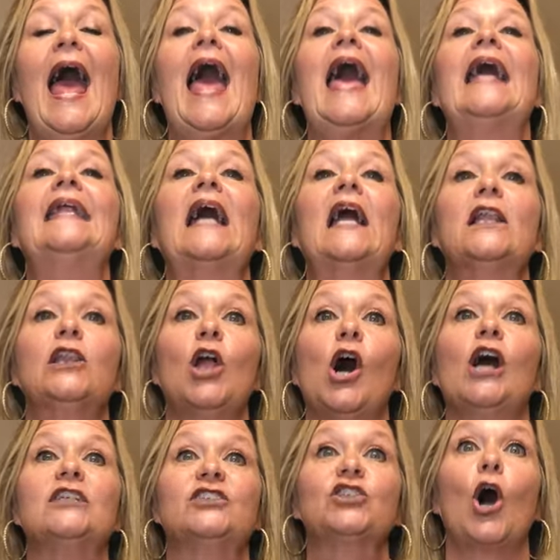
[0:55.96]
and I
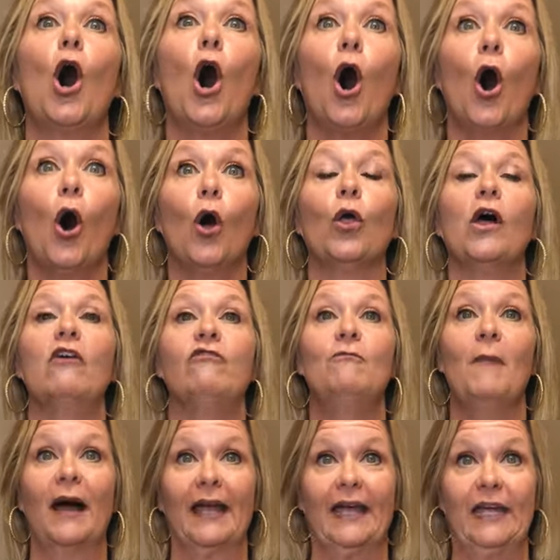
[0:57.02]
lost all of
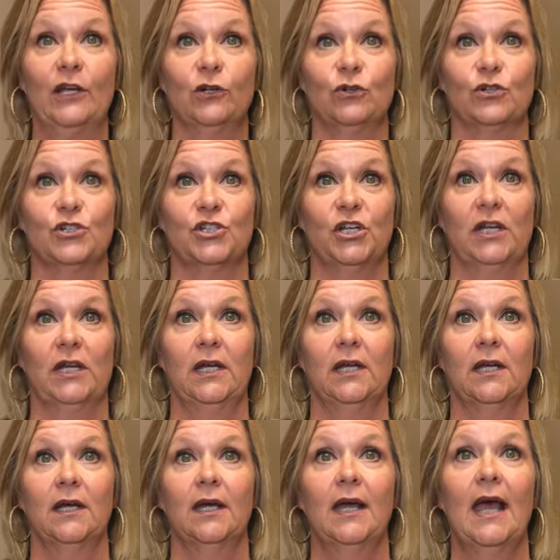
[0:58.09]
my energy.
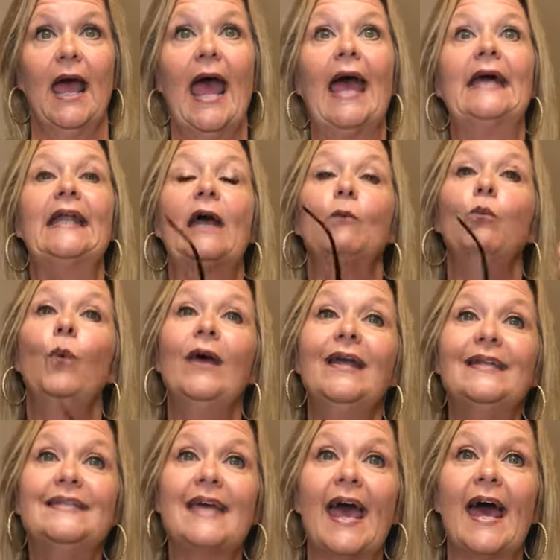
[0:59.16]
And I
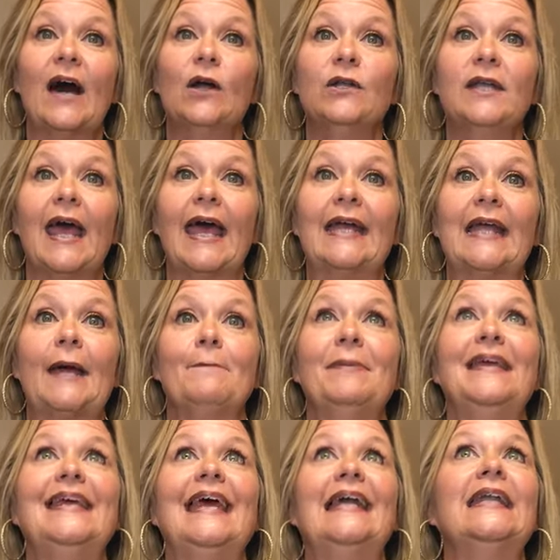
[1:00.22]
went down and I
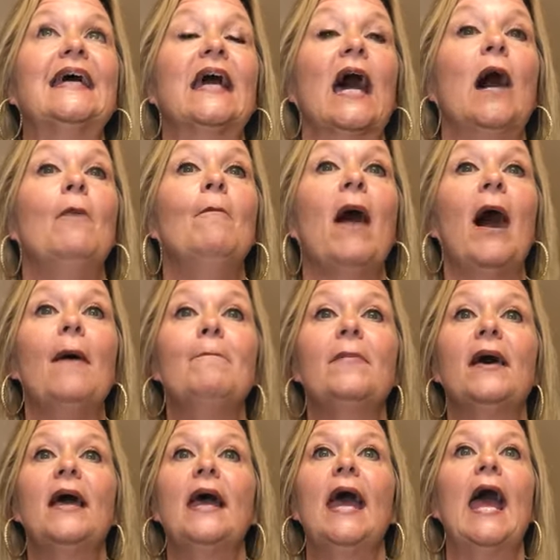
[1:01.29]
began to come up,
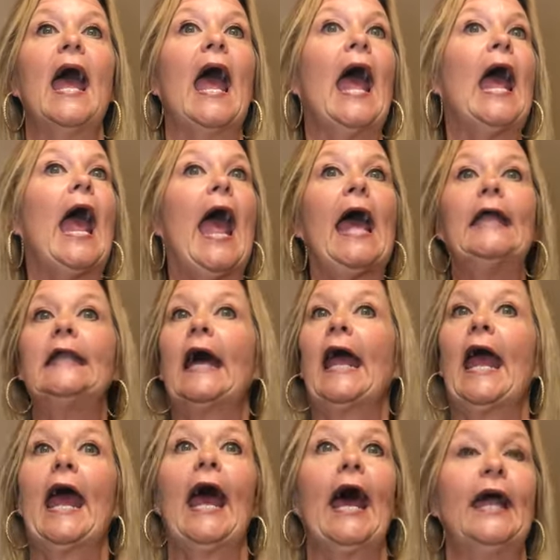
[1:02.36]
and I
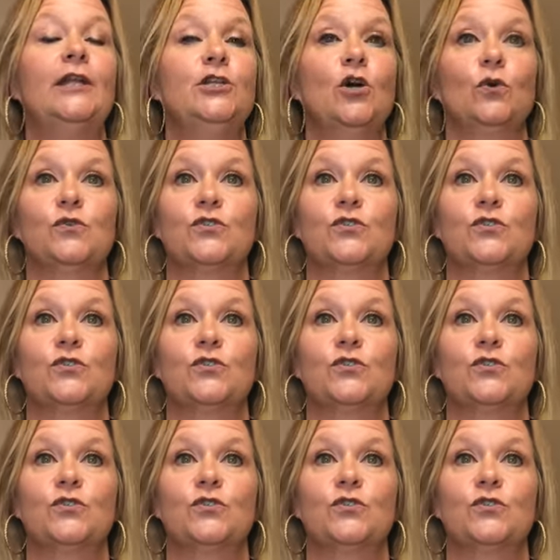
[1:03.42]
had no